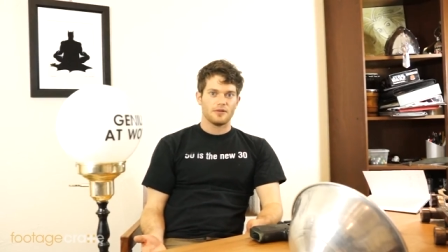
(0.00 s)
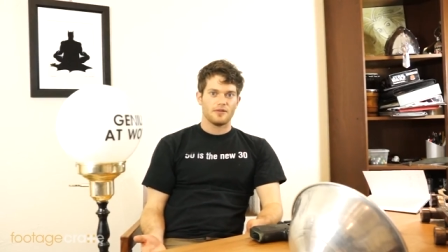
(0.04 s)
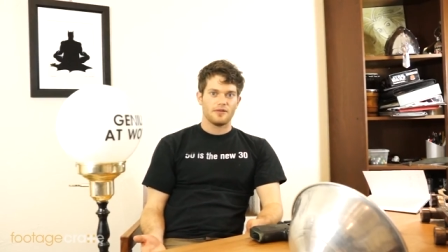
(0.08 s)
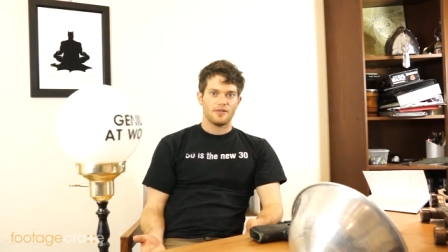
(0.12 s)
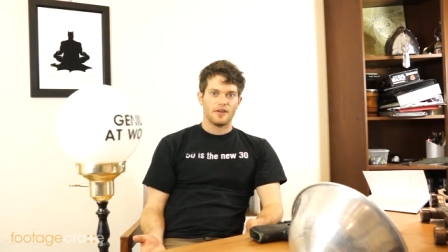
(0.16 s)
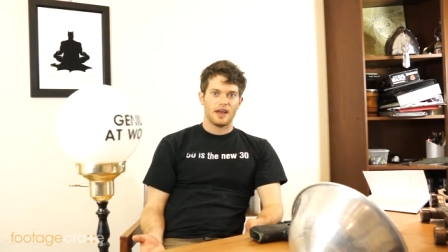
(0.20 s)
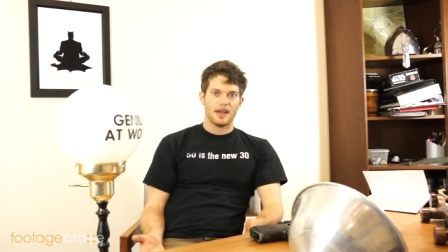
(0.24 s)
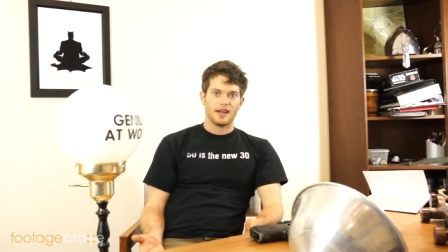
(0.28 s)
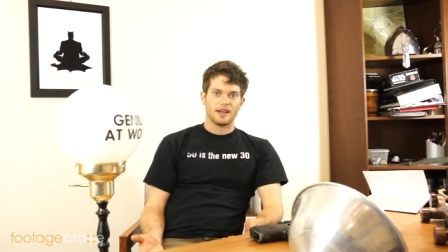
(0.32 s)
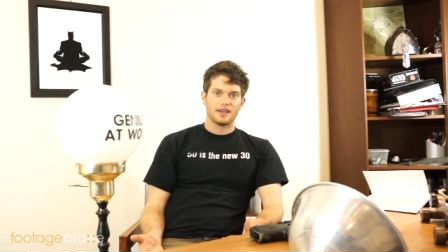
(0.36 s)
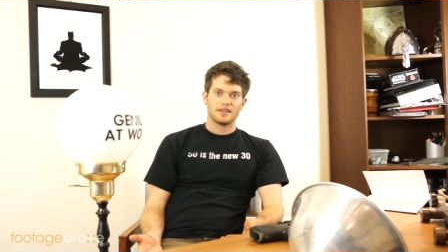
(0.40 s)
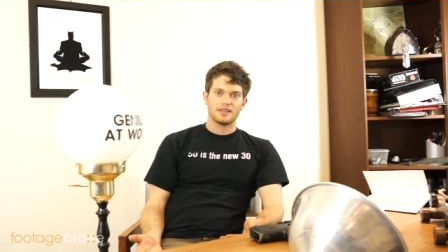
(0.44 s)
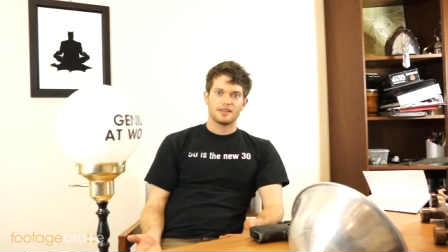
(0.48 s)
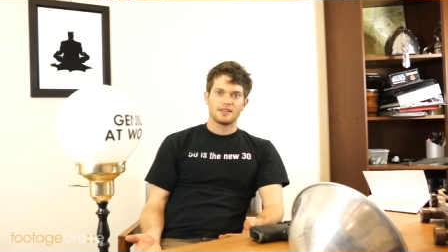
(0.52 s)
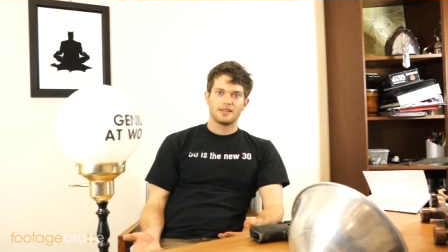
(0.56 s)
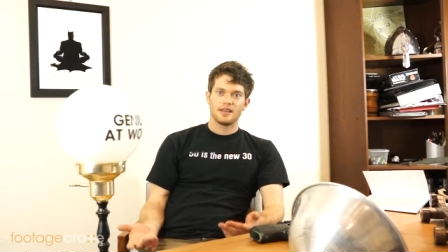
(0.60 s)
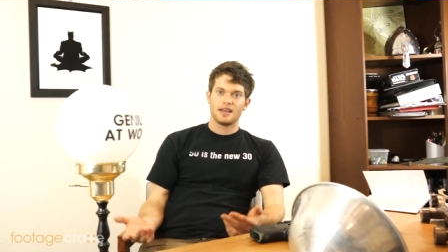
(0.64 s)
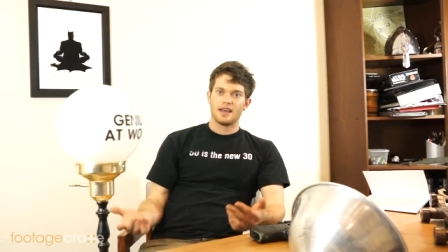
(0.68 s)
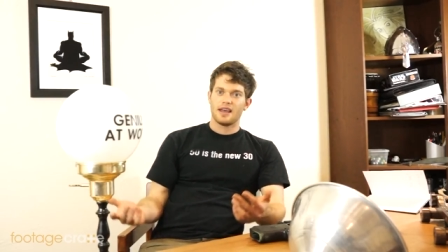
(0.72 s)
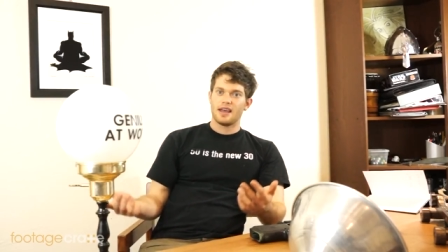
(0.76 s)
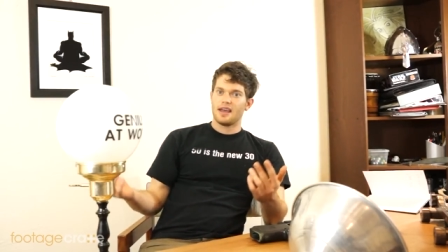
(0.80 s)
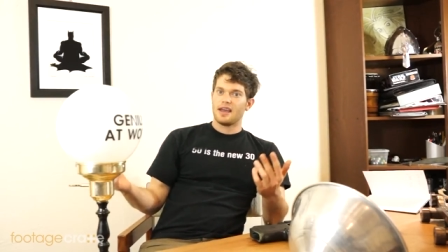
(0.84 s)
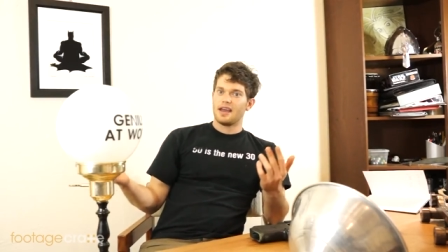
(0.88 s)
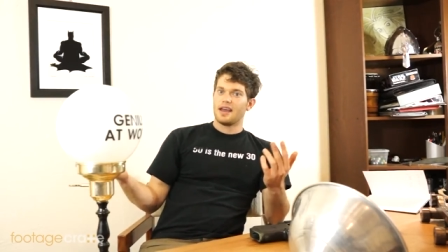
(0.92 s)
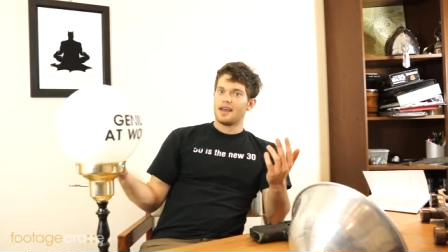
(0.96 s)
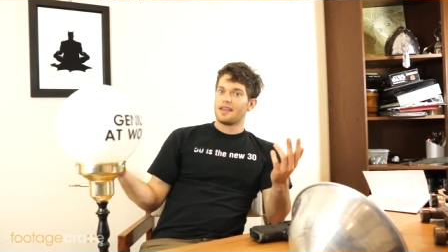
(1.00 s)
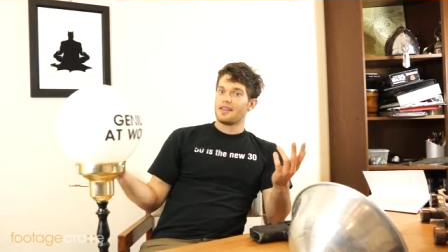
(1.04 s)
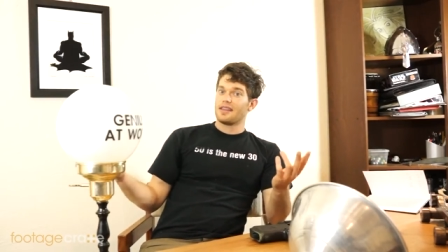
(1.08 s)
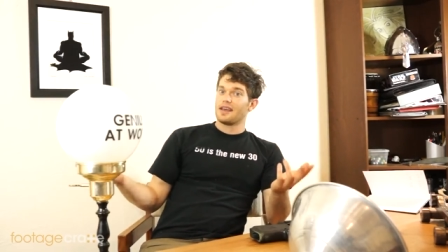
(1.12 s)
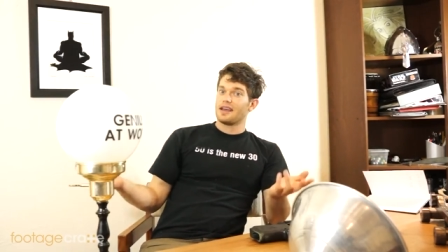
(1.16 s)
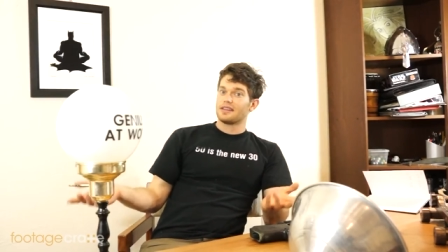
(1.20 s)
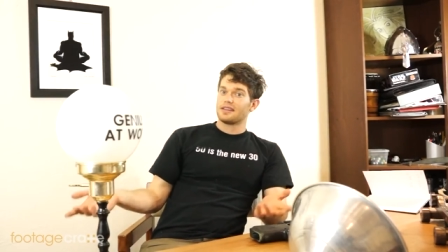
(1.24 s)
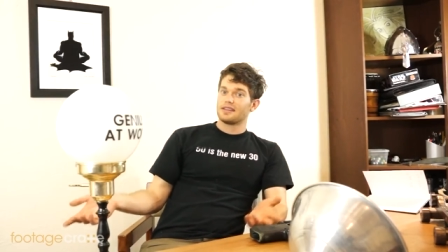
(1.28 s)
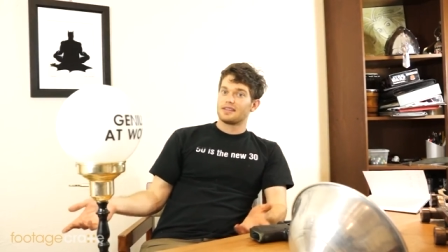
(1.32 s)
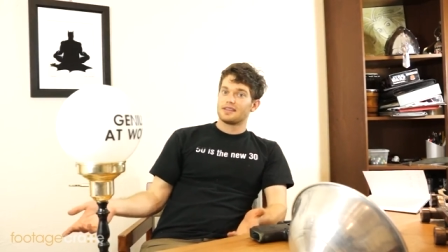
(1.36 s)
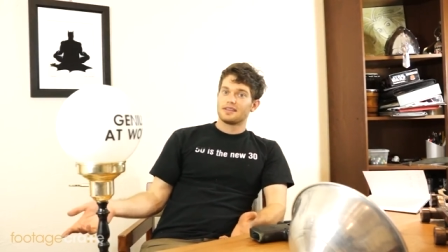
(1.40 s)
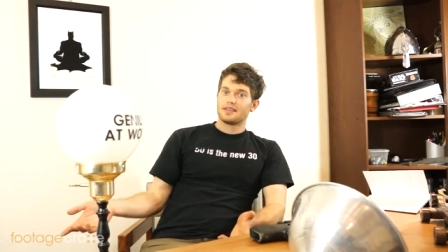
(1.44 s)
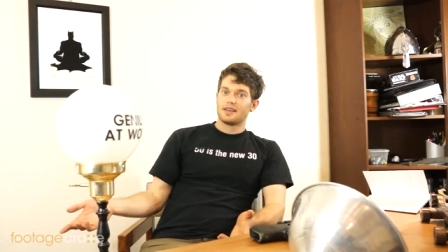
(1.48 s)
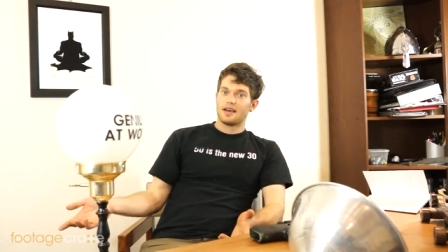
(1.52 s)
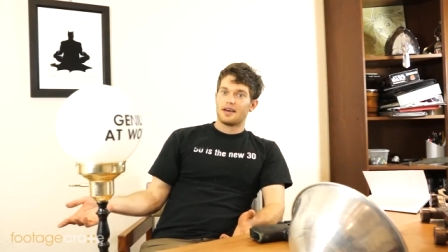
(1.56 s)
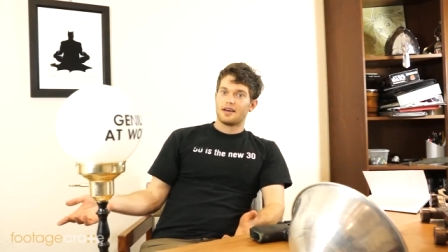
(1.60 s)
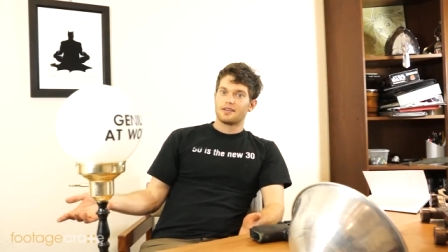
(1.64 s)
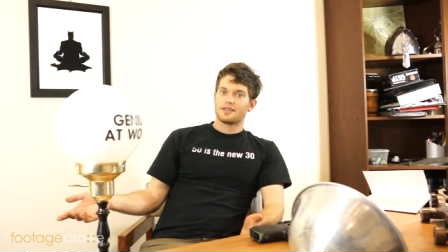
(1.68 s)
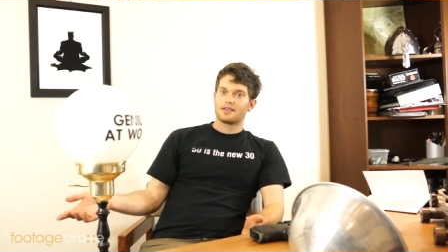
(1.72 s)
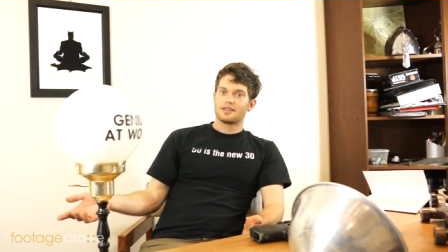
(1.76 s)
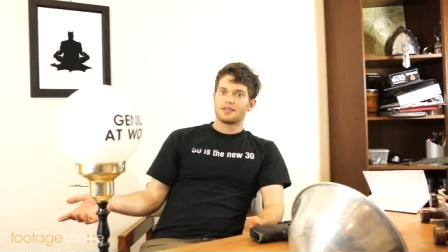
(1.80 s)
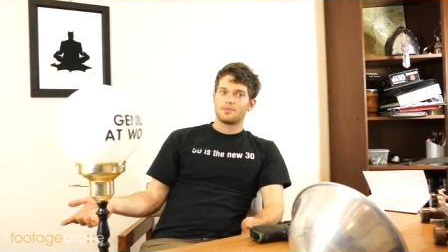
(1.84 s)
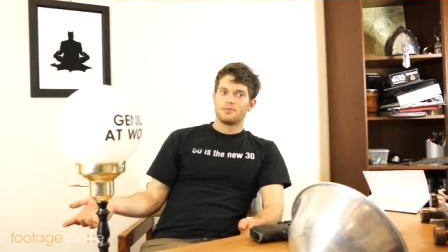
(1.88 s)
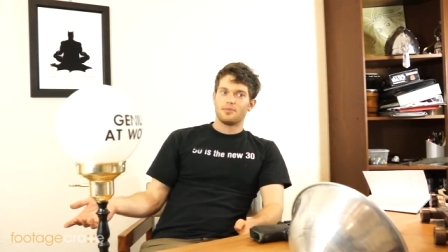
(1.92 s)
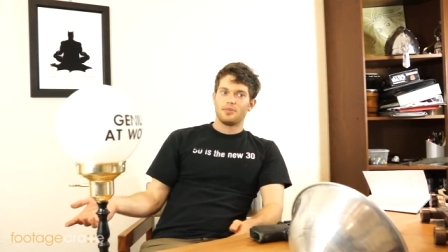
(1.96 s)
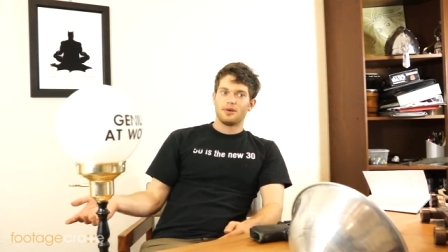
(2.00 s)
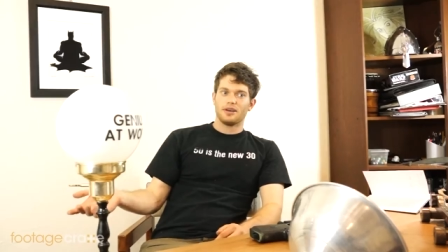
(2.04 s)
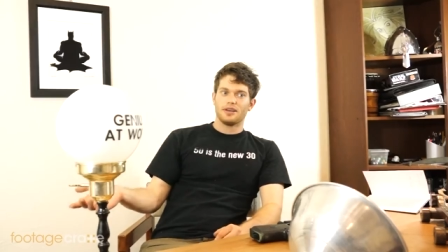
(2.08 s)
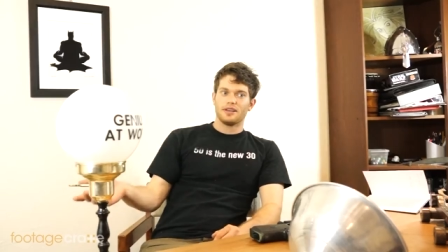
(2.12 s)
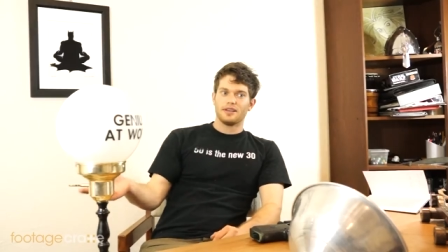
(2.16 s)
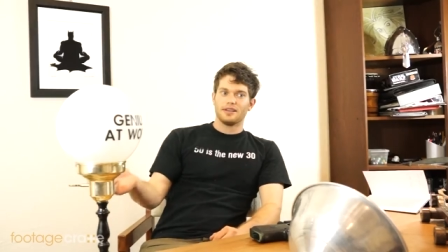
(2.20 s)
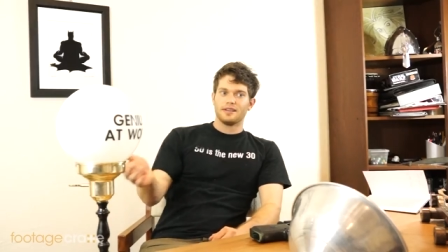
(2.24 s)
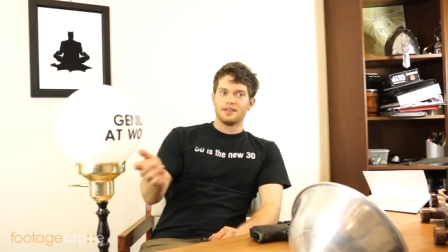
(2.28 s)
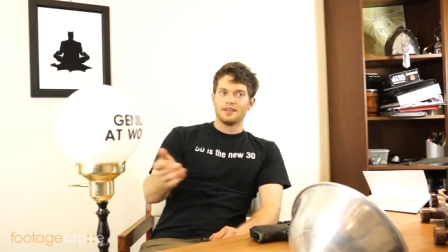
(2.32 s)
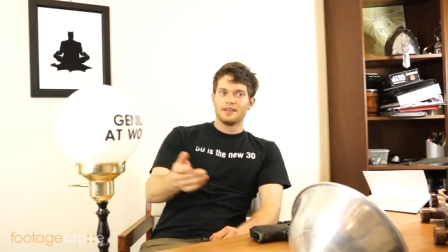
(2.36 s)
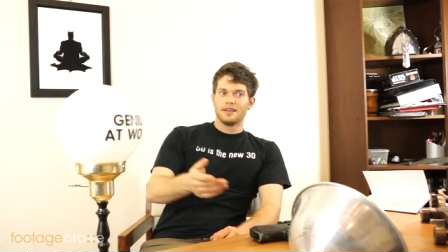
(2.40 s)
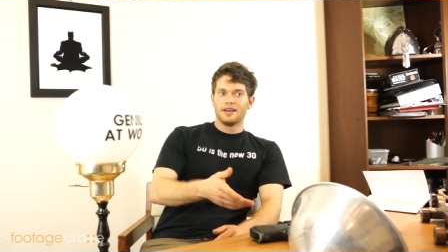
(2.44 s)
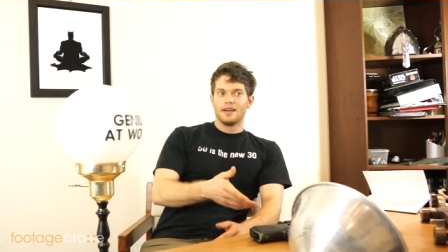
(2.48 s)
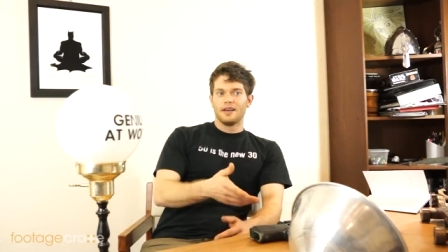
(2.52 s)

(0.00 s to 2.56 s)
Effects, and that sucks, but